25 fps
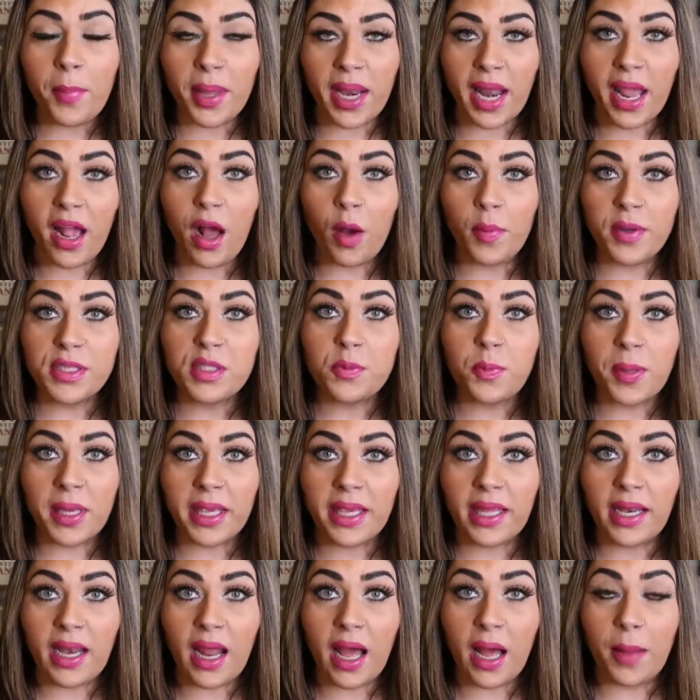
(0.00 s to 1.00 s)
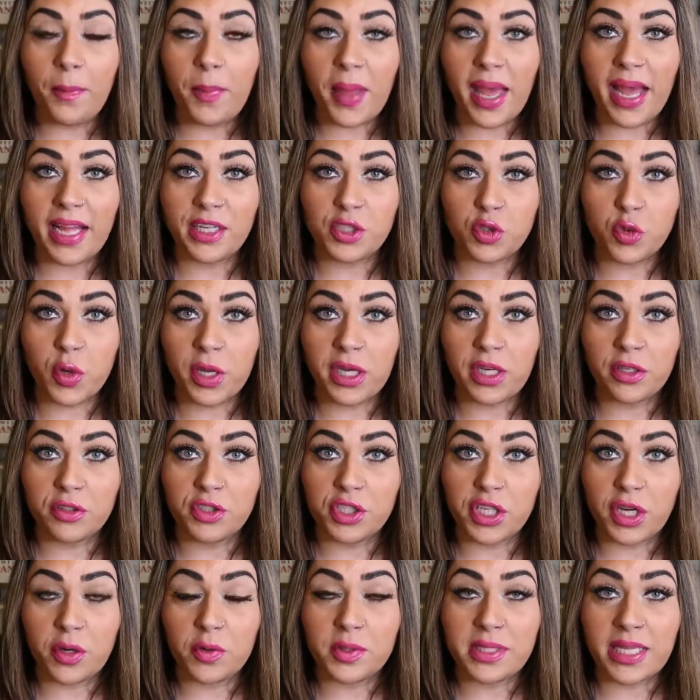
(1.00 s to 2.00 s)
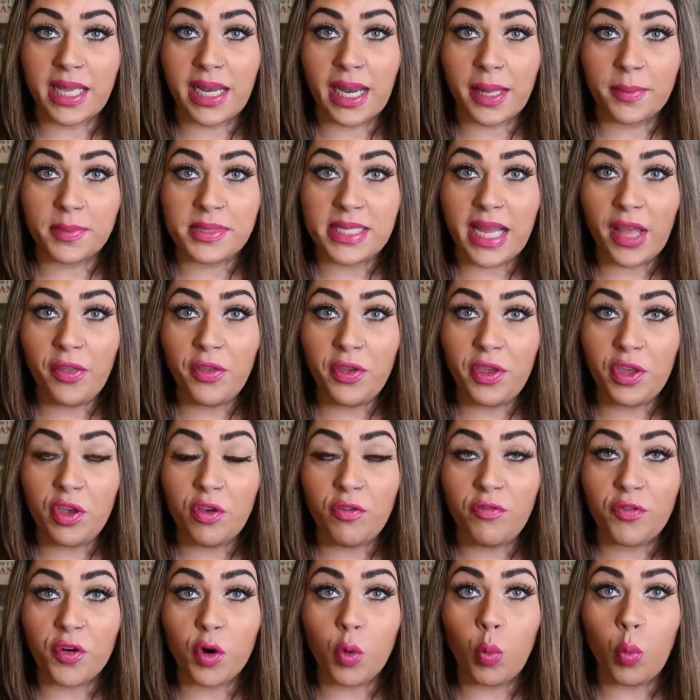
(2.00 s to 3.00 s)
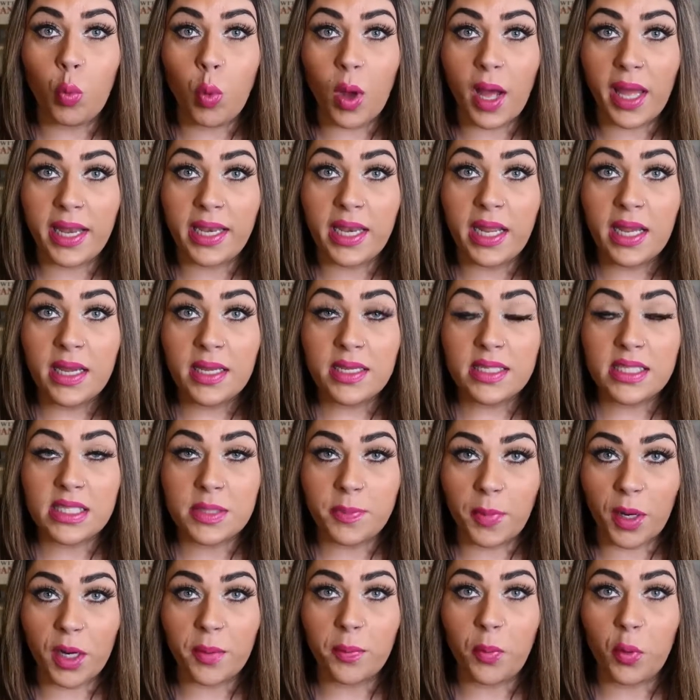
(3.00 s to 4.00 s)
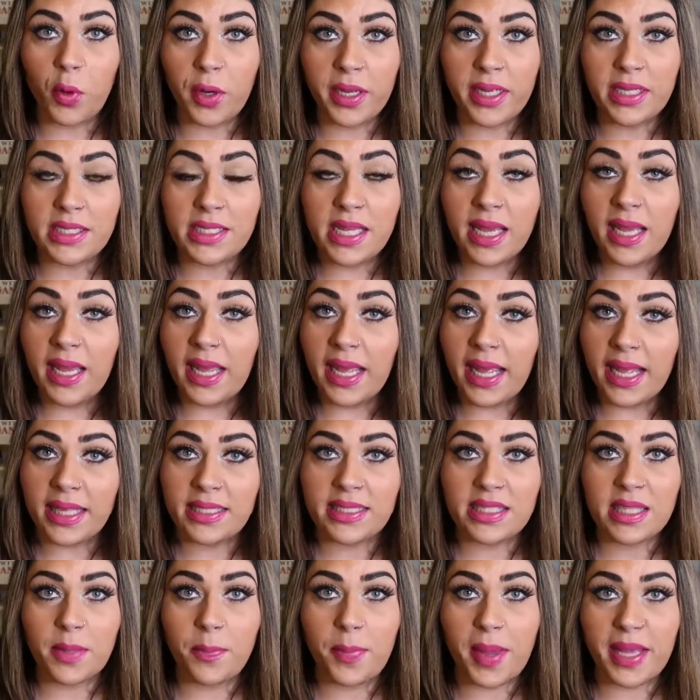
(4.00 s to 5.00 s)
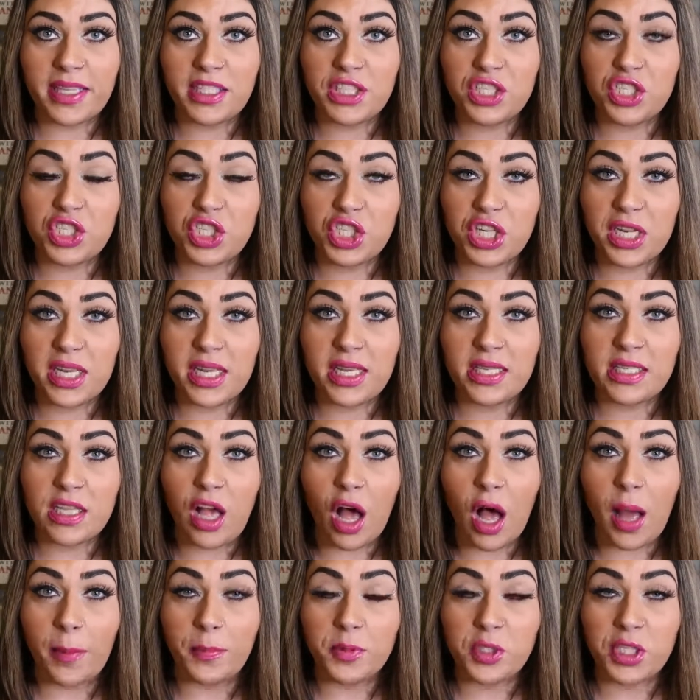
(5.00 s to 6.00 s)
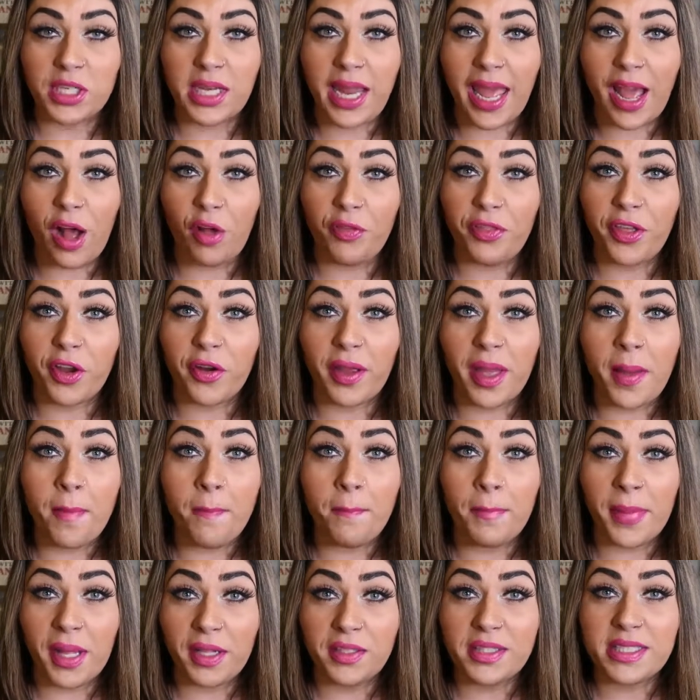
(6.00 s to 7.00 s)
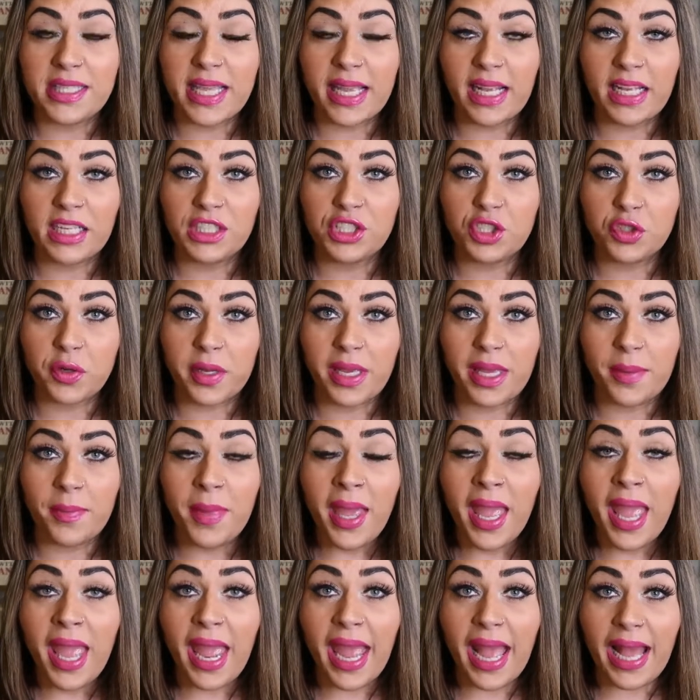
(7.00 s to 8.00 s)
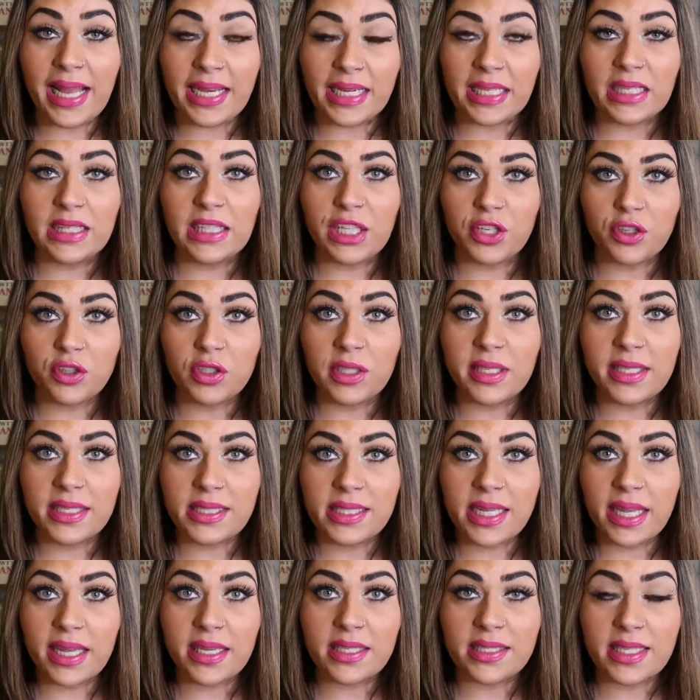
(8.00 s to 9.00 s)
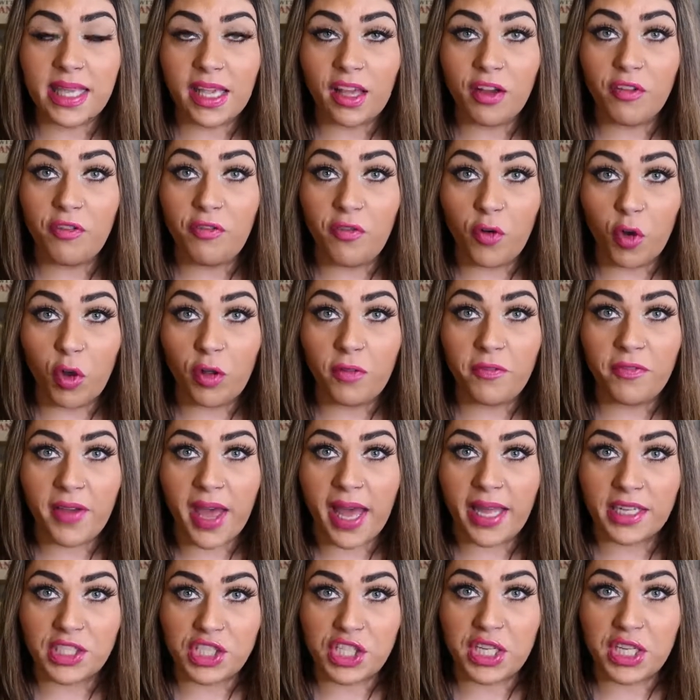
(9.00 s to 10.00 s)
but I always pick it up at Trader Joe's. And I'm telling you, for one smart point, it's the best cheese option out there. It melts like a dream and it literally tastes like a full fat